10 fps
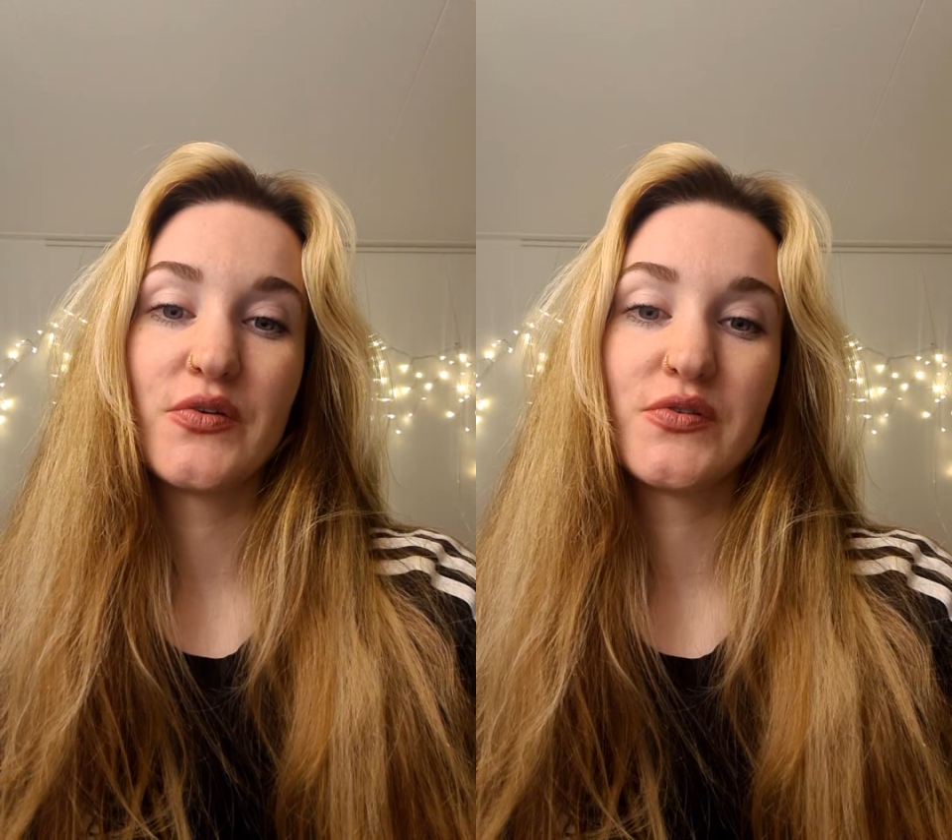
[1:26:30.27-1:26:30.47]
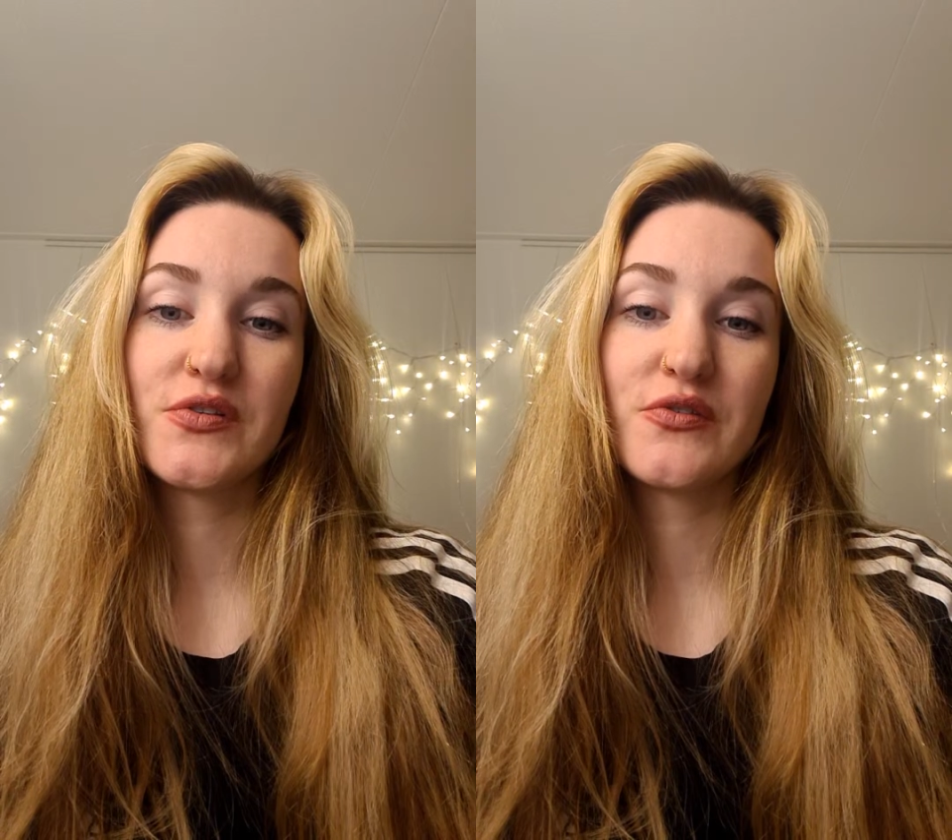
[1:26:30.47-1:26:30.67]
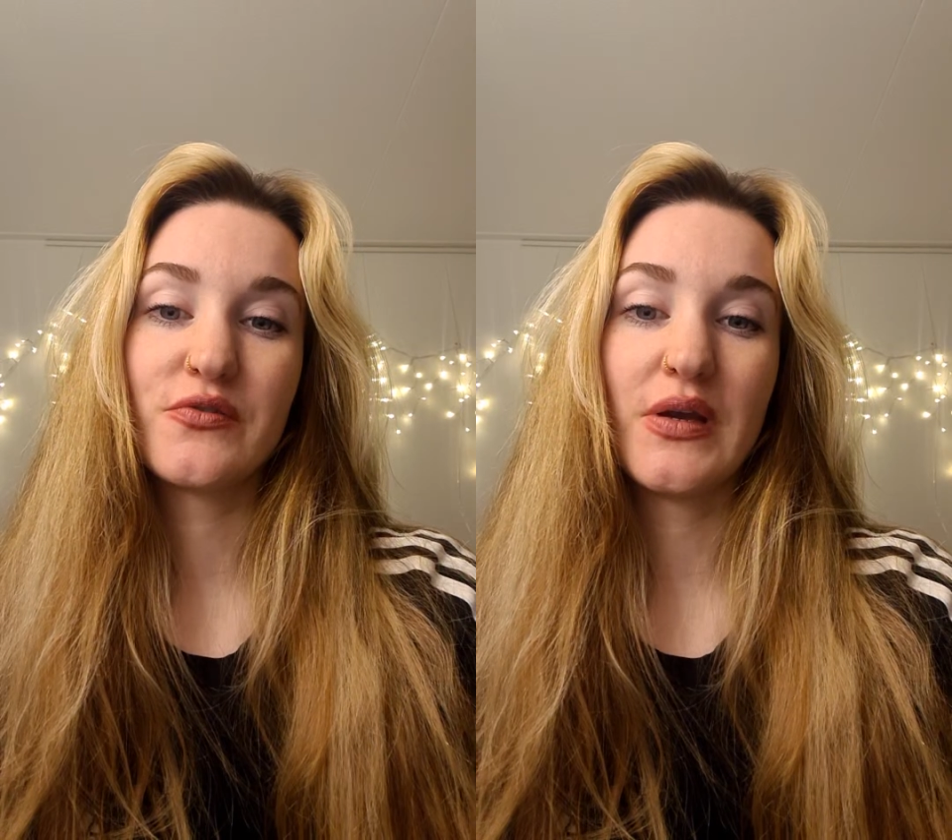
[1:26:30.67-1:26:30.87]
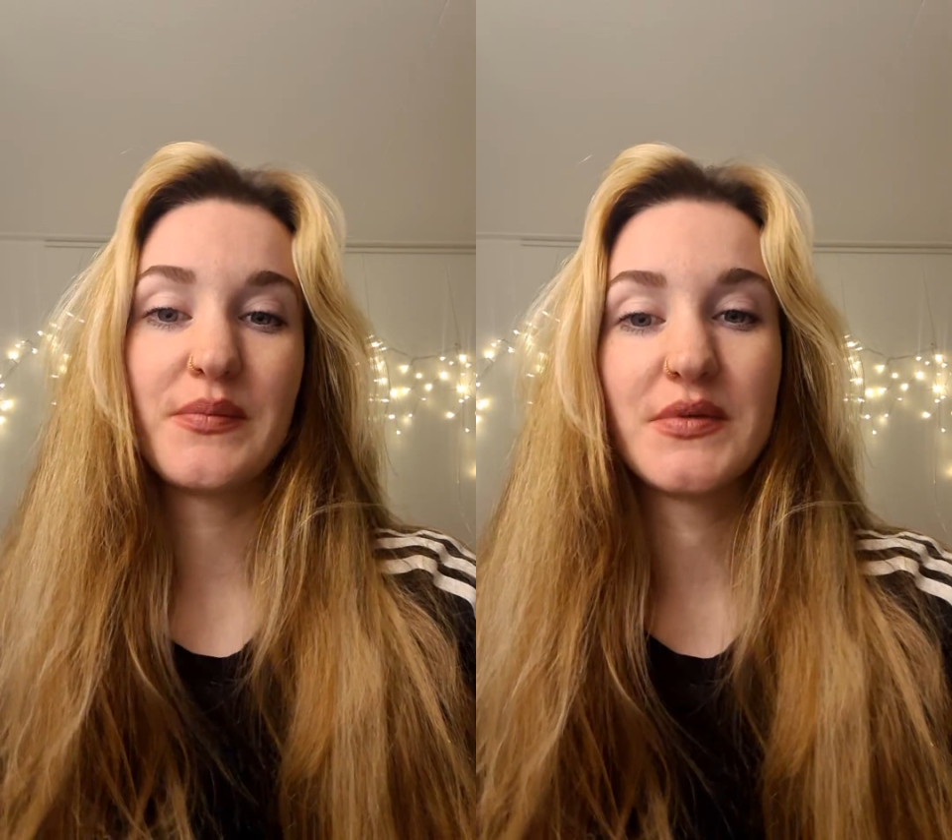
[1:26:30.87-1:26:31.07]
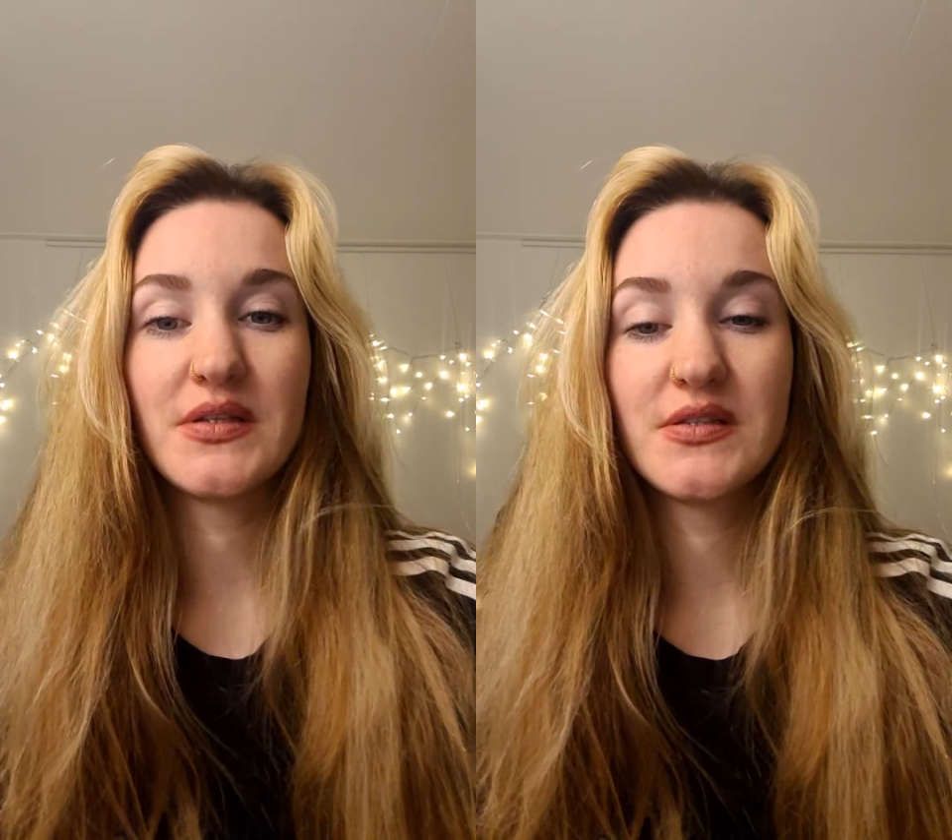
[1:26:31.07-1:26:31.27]
described
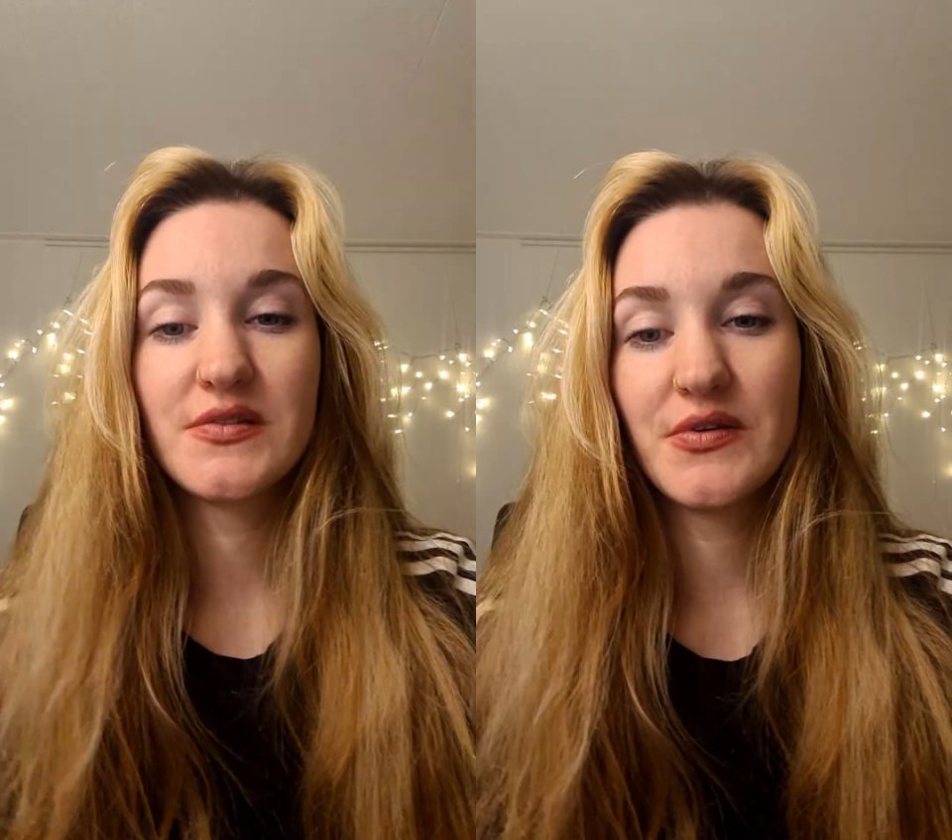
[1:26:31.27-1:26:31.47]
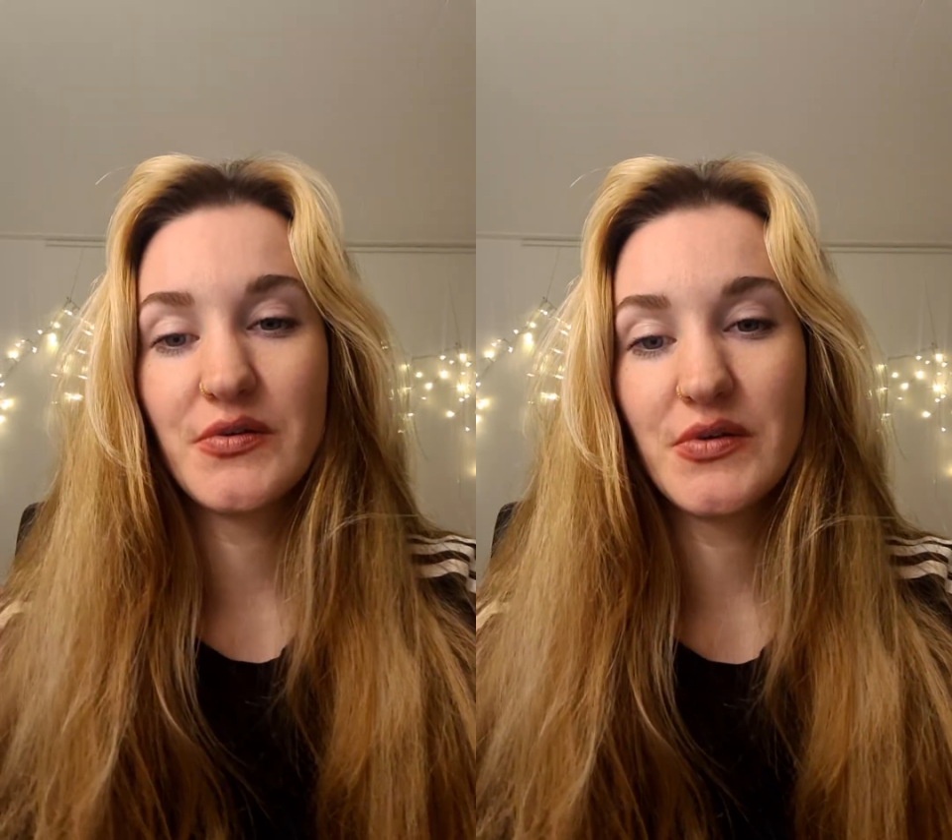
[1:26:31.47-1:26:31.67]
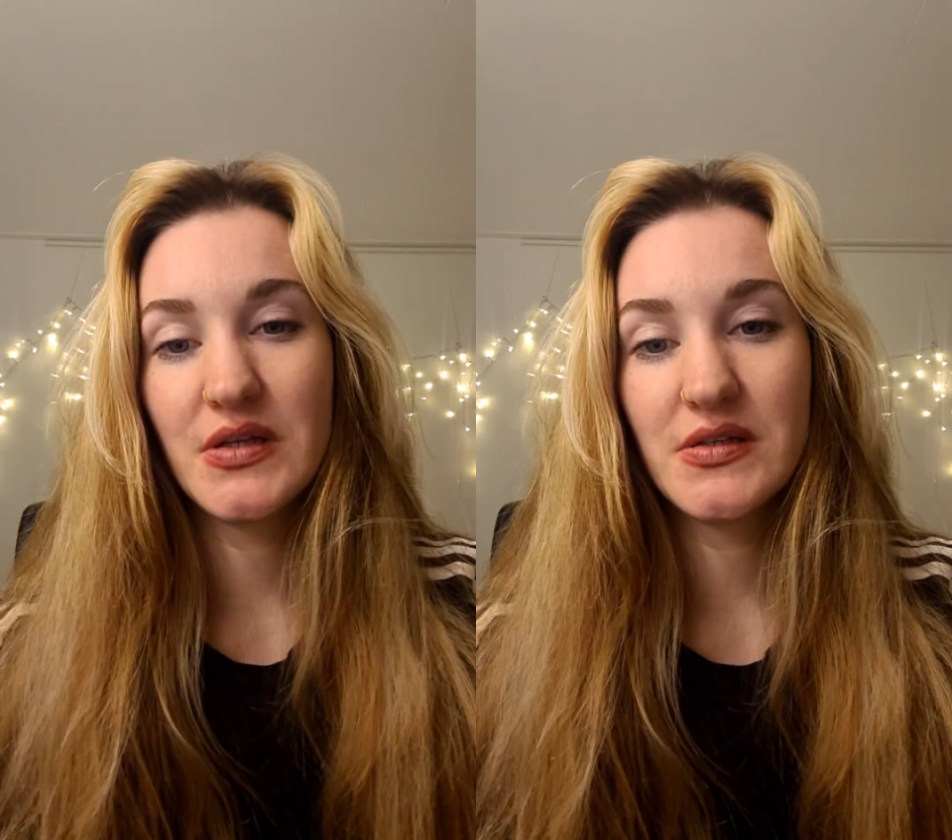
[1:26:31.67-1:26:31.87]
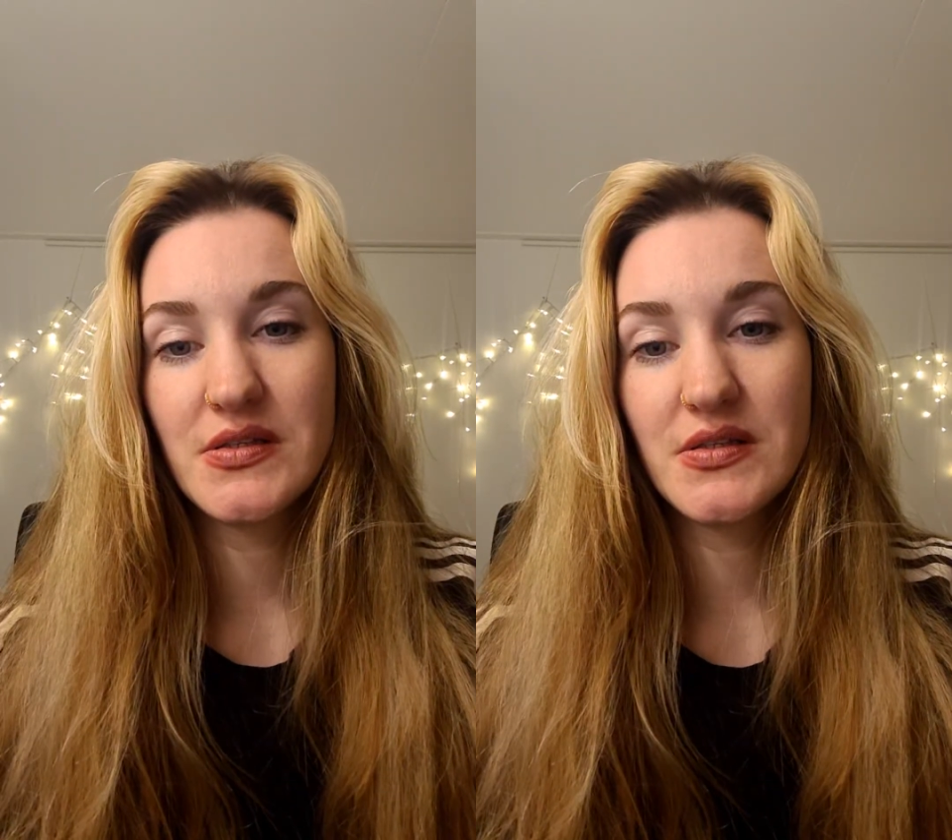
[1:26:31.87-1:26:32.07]
it. It's very nice.